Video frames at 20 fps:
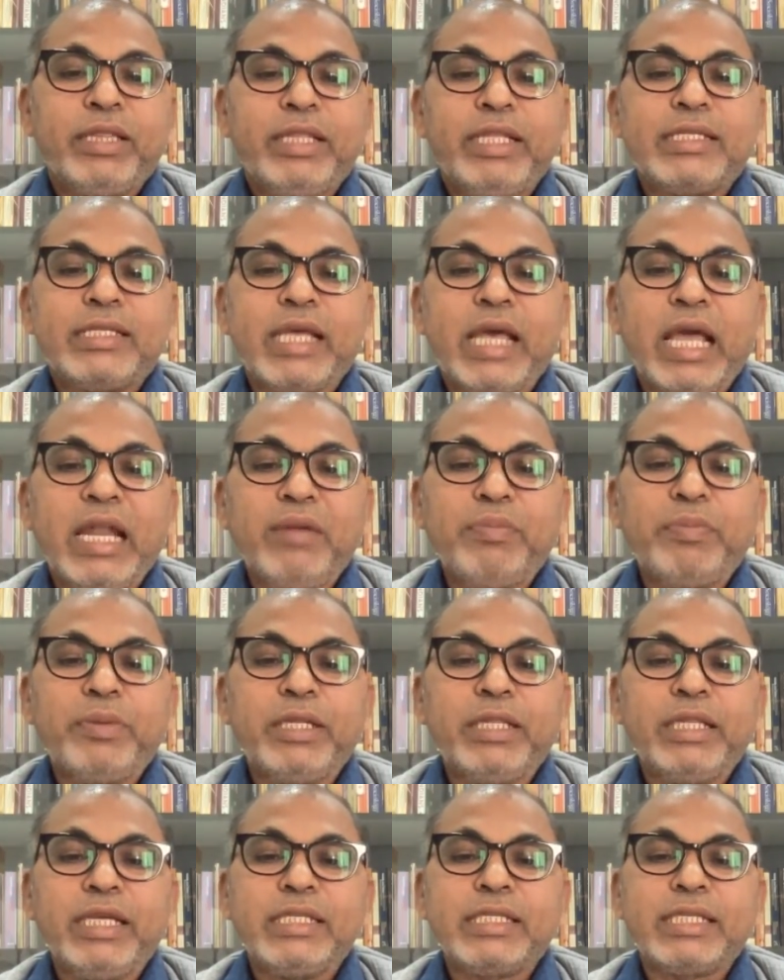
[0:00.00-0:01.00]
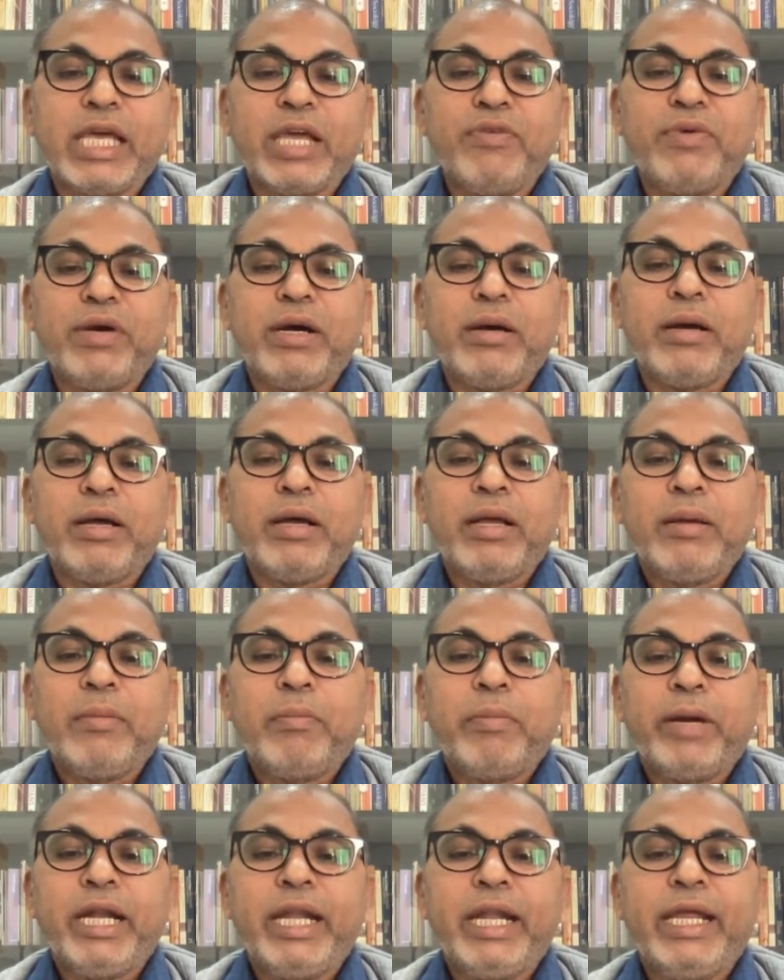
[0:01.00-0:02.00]
This helped the Saiva
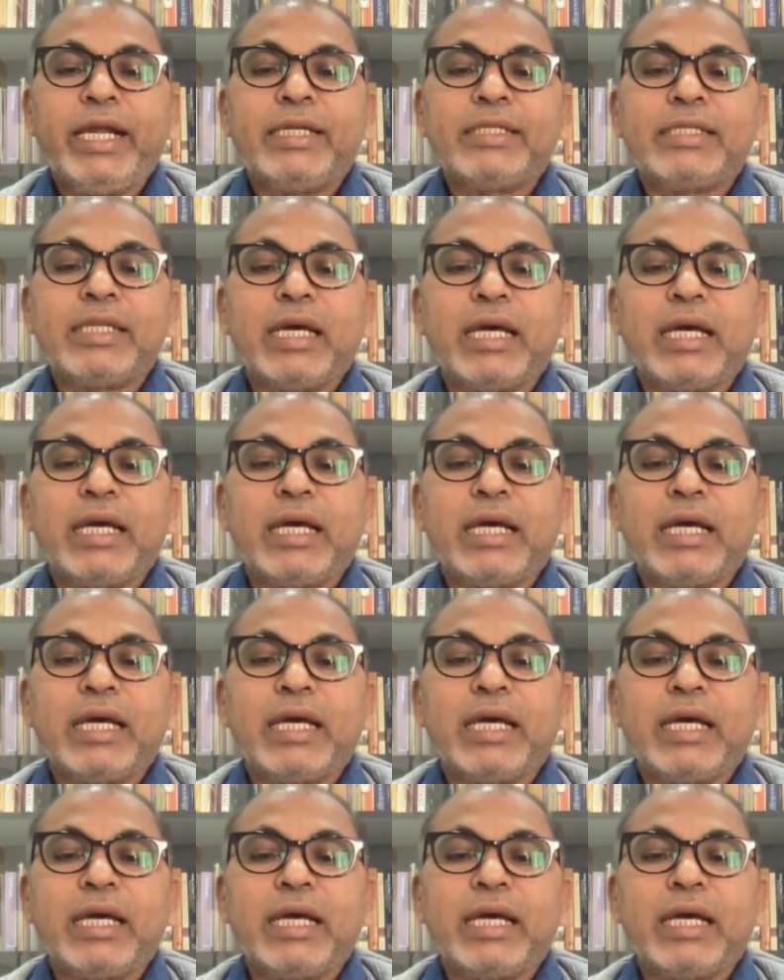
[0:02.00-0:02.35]
Pandits